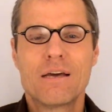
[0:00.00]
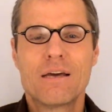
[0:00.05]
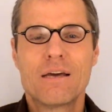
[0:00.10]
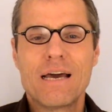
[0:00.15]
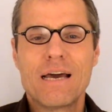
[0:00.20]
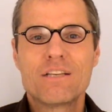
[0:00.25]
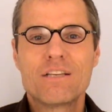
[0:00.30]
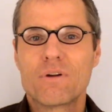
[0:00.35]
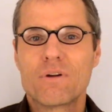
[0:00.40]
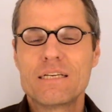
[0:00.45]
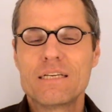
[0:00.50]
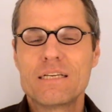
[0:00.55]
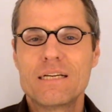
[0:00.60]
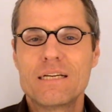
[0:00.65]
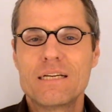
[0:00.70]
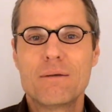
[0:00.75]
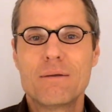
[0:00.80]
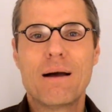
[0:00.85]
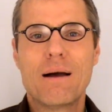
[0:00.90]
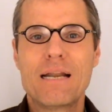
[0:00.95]
Thanks for
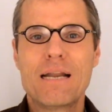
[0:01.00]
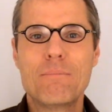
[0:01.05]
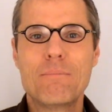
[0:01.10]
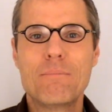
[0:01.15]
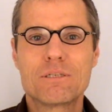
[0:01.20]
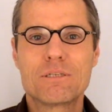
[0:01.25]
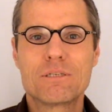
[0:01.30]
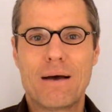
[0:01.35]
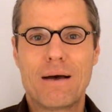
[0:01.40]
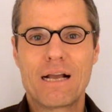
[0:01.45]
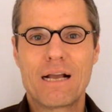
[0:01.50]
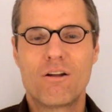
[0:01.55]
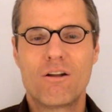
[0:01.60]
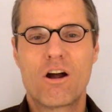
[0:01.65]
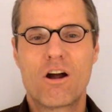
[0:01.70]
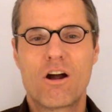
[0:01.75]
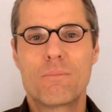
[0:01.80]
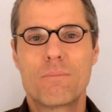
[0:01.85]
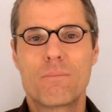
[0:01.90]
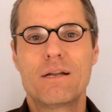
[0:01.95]
listening. My name is Michael
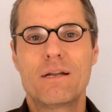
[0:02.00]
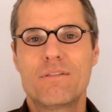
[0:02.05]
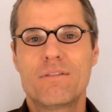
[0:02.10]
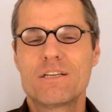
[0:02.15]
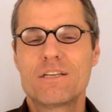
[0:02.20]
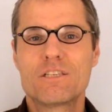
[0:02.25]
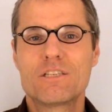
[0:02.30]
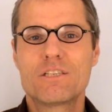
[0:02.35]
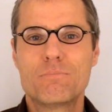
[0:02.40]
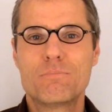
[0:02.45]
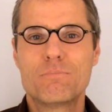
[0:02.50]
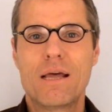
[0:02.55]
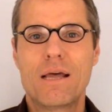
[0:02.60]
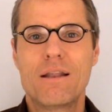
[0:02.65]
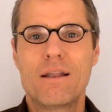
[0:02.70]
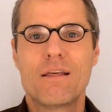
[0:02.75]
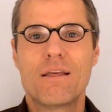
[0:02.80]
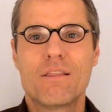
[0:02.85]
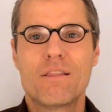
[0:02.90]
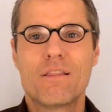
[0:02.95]
Harmon, and this has
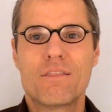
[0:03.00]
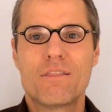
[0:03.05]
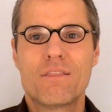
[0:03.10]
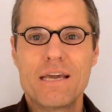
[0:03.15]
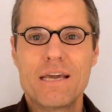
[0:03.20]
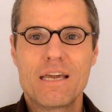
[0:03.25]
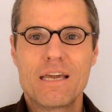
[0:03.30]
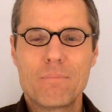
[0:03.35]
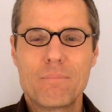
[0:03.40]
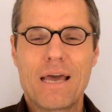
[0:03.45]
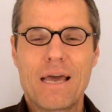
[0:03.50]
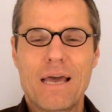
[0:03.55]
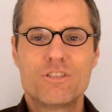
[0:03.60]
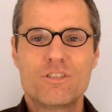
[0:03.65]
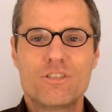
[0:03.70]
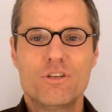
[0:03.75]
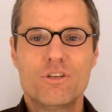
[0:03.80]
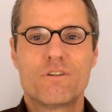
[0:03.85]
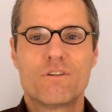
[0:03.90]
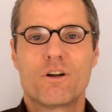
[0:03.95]
been The Thinking
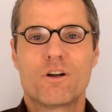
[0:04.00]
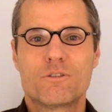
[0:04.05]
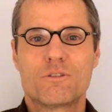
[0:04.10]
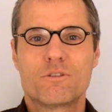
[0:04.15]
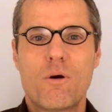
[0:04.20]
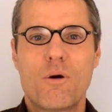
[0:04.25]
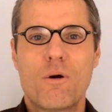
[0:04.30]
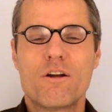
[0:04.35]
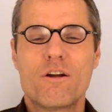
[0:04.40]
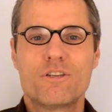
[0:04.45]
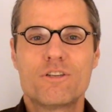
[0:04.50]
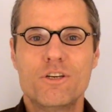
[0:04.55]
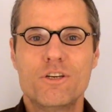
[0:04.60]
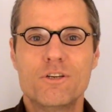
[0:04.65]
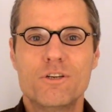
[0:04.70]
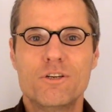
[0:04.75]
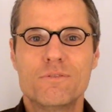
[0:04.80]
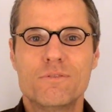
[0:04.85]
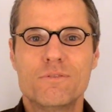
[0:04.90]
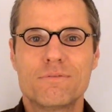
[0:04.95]
Man's Universe, Part
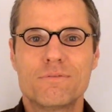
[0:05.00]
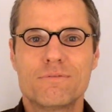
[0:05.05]
2.